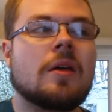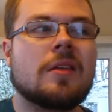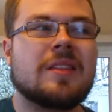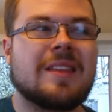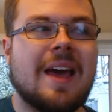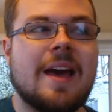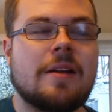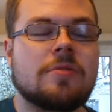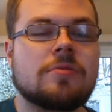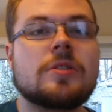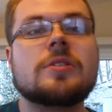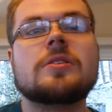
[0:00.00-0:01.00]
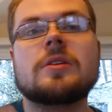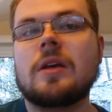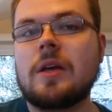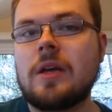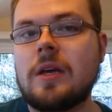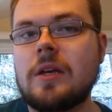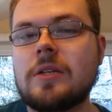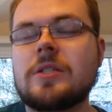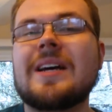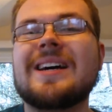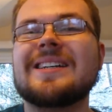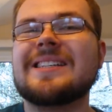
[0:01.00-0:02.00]
Thanos
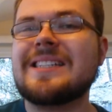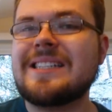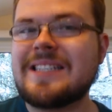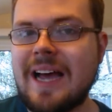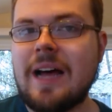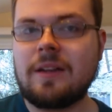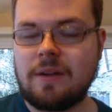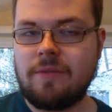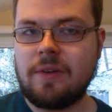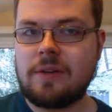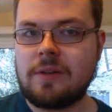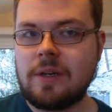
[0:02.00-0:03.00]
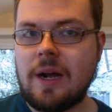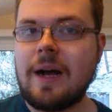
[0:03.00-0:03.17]
is a solid villain.